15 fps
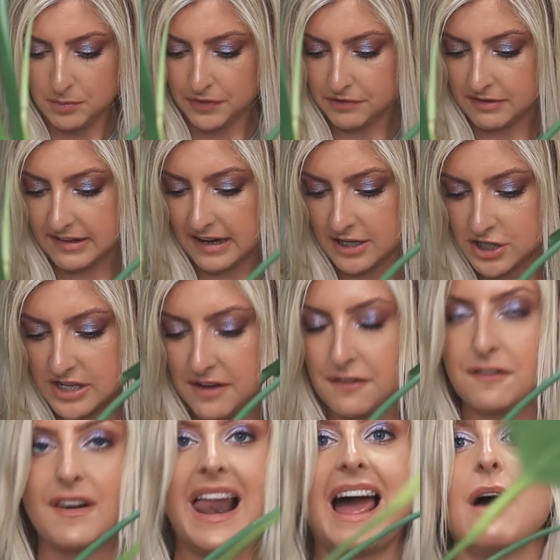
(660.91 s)
but there is actually a
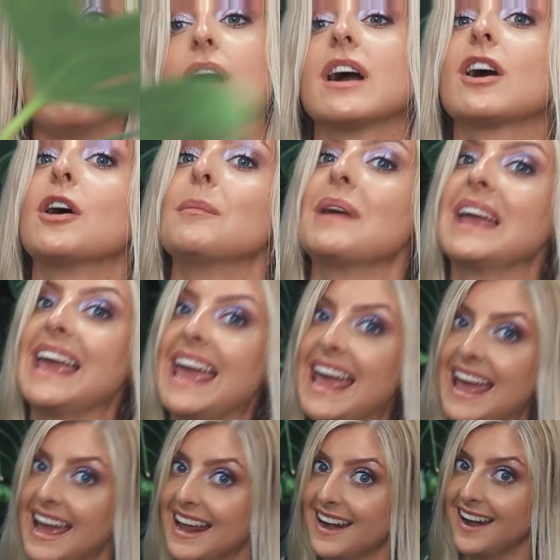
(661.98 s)
flower coming
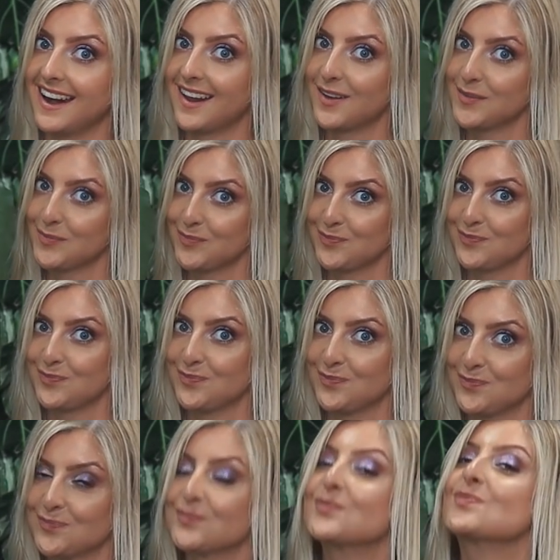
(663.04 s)
in.
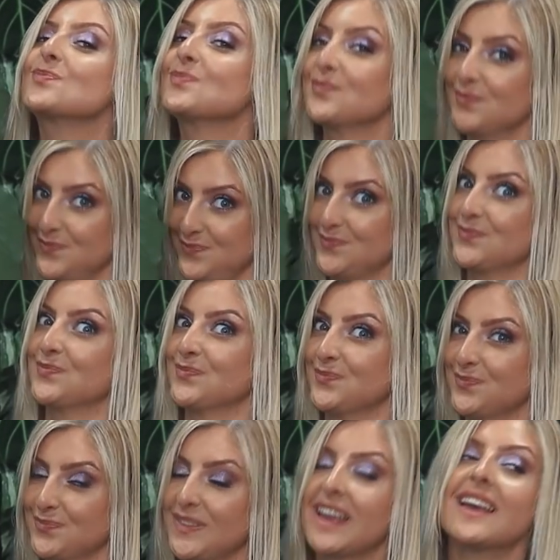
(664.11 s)

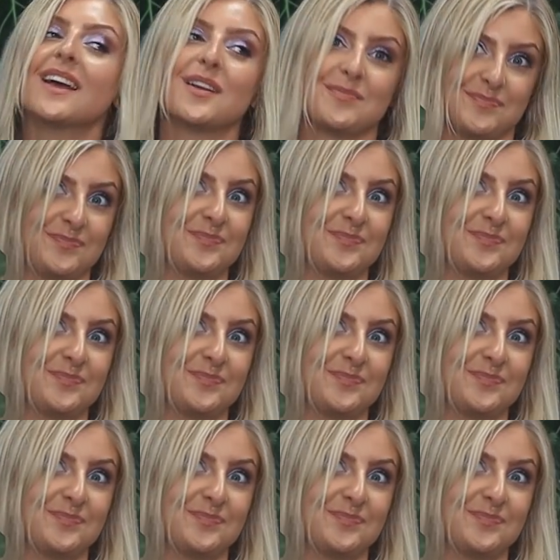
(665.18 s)
Mm-hmm,